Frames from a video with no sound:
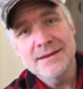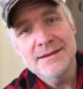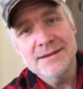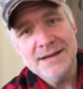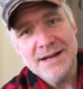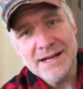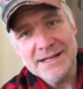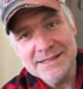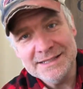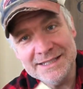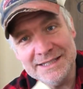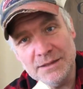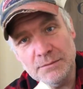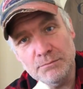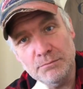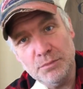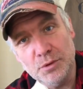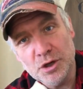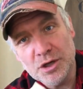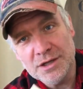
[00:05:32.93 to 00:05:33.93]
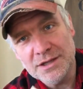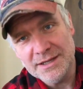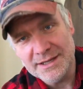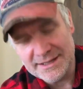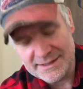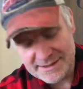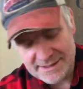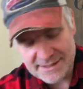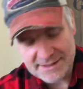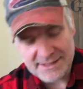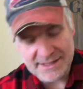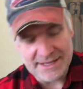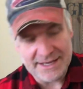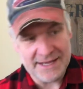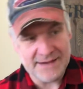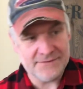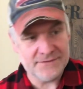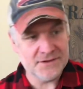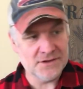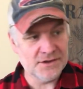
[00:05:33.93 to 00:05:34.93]
a little booklet that they
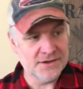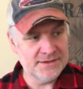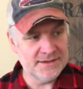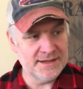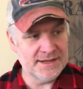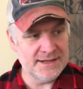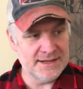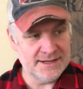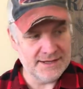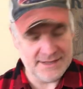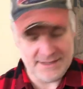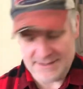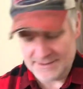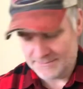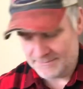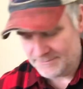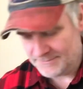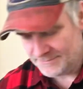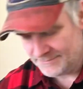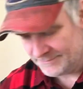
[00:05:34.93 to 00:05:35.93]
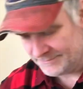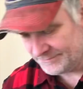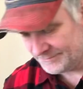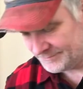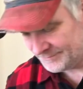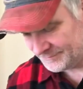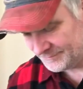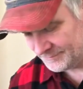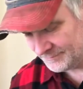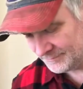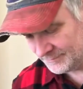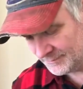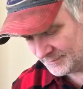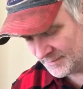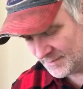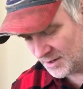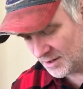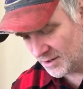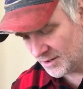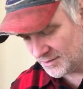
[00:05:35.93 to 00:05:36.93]
left on the
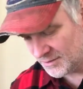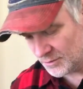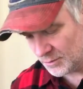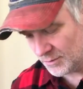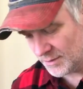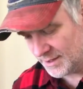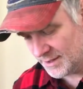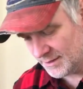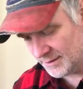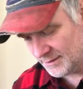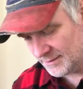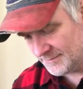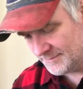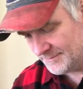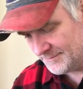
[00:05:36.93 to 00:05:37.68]
reel.